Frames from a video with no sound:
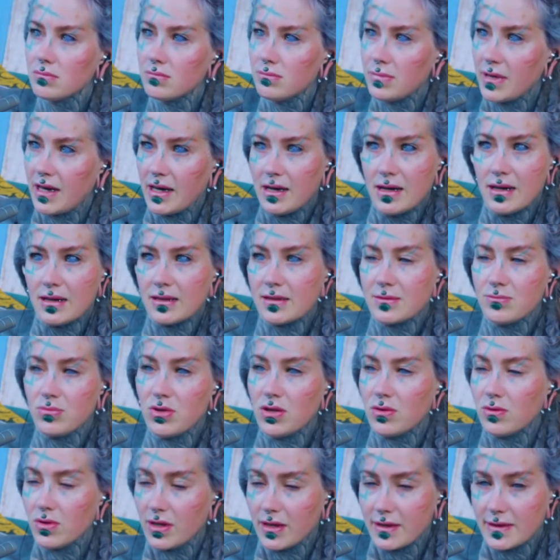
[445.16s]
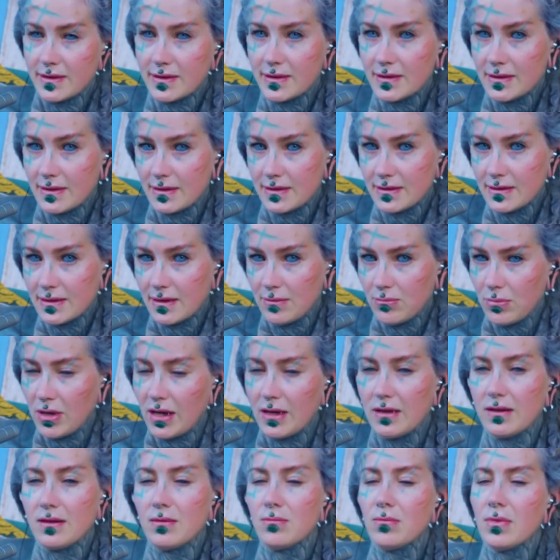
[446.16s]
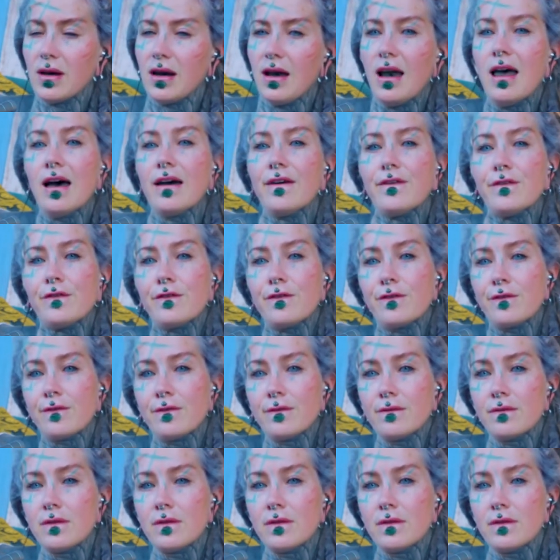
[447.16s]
bad experiences I made in my life.